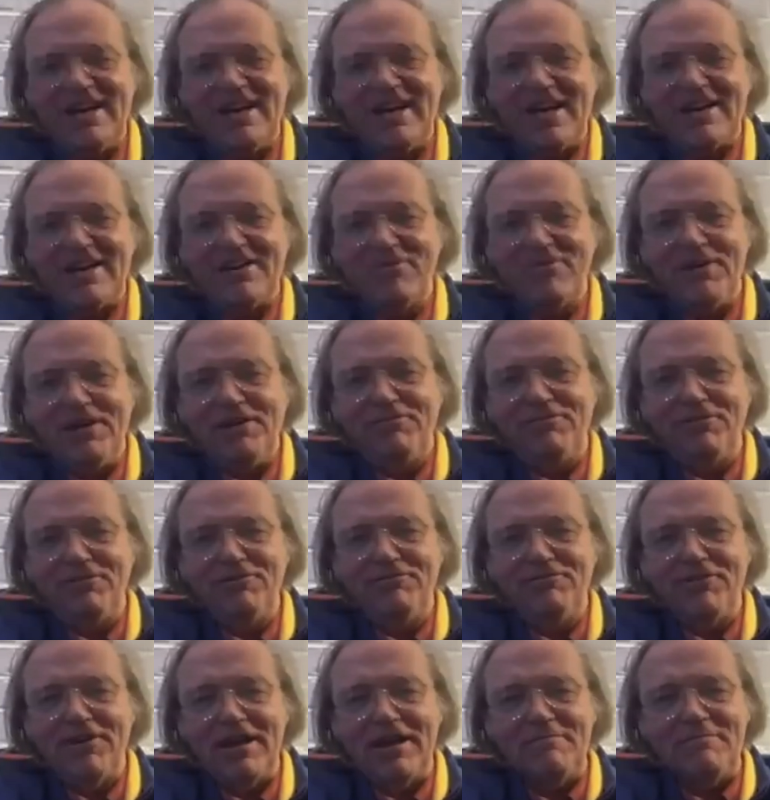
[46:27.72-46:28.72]
I like Greek
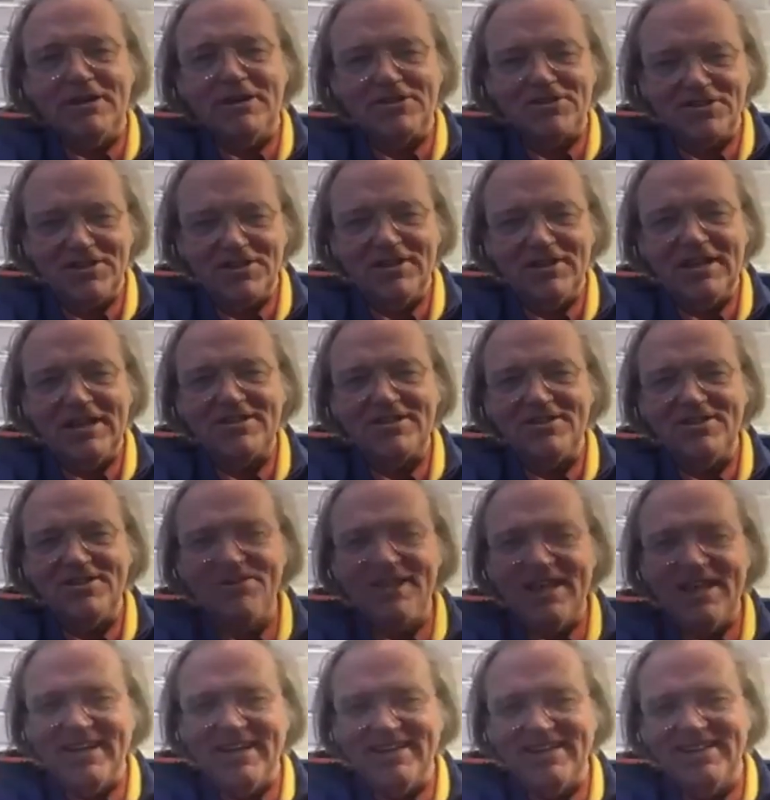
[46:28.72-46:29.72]
food very much, so let's
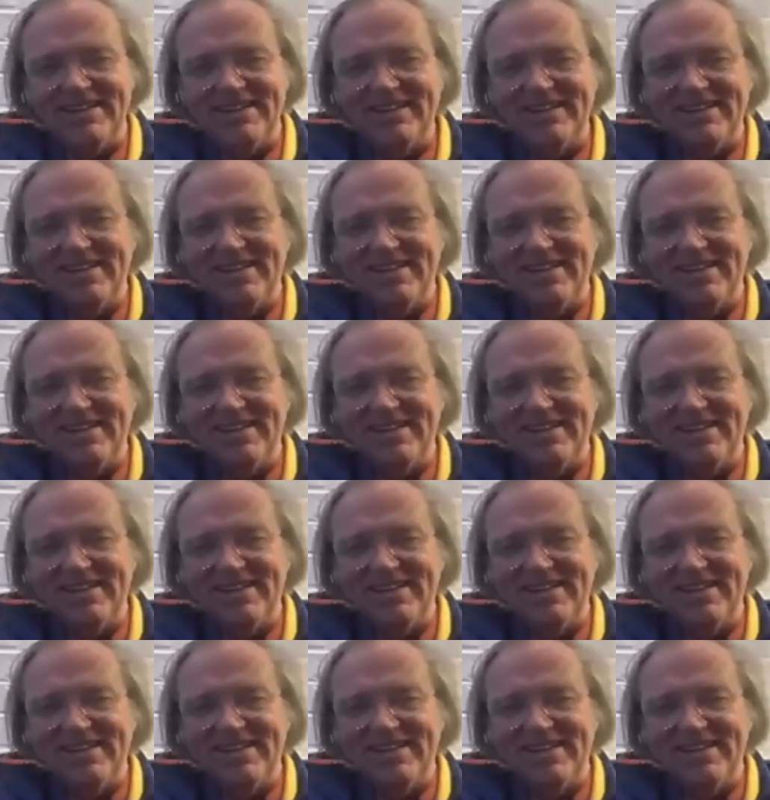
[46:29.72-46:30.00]
do that.